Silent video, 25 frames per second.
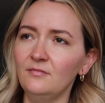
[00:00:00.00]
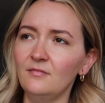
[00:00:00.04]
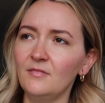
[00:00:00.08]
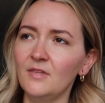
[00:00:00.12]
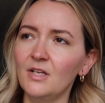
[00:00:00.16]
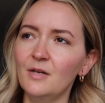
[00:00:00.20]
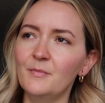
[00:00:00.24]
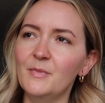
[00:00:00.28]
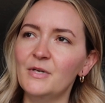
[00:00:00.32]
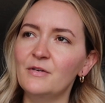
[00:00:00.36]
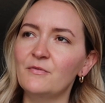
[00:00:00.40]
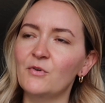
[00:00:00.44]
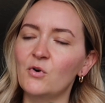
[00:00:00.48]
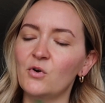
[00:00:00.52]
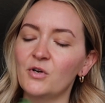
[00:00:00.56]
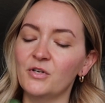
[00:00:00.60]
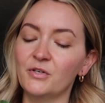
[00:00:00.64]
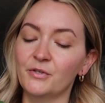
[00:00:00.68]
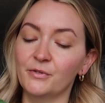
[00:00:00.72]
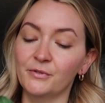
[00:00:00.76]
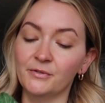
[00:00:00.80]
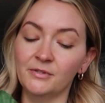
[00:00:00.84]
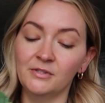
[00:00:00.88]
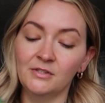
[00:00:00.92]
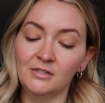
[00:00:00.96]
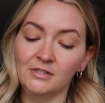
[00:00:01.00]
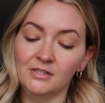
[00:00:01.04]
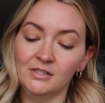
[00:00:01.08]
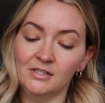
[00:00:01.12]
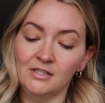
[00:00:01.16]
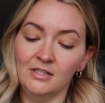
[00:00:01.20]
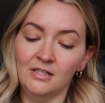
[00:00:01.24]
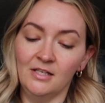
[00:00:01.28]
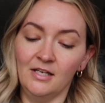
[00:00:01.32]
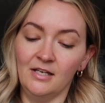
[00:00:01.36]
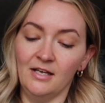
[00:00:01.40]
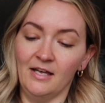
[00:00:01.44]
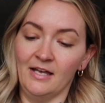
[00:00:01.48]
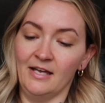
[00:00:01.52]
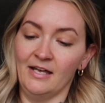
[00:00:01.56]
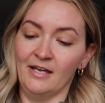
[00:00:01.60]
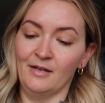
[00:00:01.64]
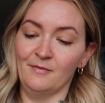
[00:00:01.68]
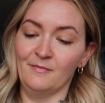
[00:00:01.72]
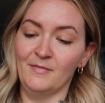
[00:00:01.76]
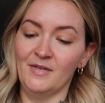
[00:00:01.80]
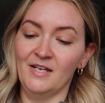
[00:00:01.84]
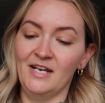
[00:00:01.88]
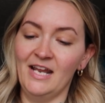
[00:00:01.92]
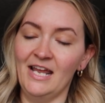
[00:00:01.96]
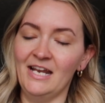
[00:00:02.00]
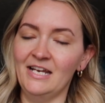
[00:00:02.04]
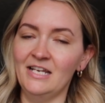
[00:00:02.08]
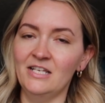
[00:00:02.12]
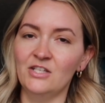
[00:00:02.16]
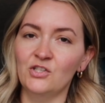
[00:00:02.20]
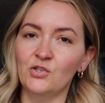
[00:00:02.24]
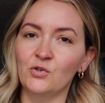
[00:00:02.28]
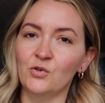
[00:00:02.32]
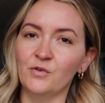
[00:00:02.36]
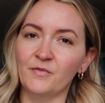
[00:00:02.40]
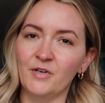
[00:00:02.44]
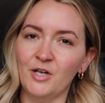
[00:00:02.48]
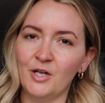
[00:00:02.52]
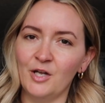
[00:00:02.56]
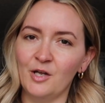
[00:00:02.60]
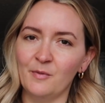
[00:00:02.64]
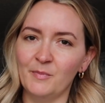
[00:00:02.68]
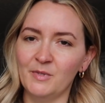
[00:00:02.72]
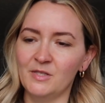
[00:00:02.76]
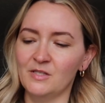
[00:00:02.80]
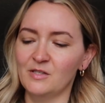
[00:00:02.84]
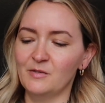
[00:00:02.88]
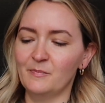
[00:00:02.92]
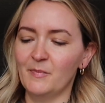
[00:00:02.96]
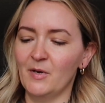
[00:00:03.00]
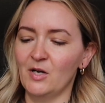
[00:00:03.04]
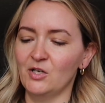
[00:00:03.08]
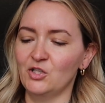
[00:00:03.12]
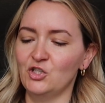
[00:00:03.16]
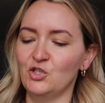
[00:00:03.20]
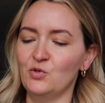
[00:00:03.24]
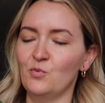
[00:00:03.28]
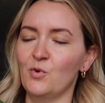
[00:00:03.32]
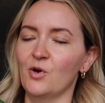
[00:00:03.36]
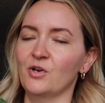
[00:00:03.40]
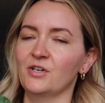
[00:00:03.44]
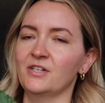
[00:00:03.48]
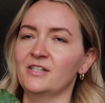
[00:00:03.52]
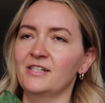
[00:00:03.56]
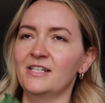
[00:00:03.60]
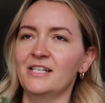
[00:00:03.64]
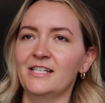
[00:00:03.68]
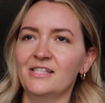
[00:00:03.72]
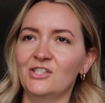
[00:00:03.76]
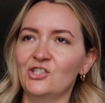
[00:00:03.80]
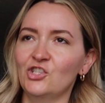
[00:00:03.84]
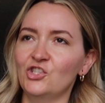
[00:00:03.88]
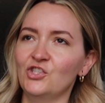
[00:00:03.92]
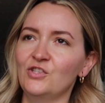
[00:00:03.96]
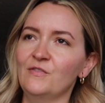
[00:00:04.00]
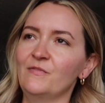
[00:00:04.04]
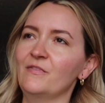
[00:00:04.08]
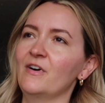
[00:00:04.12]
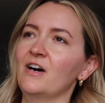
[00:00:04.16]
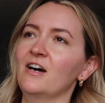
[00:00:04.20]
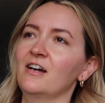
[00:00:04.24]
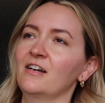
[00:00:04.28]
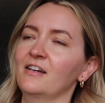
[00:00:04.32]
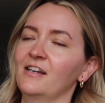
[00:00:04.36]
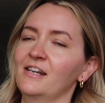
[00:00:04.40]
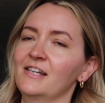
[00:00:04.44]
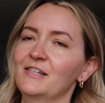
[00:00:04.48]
a bit of oil, and any sort of herb and spice you want, and it's just divine.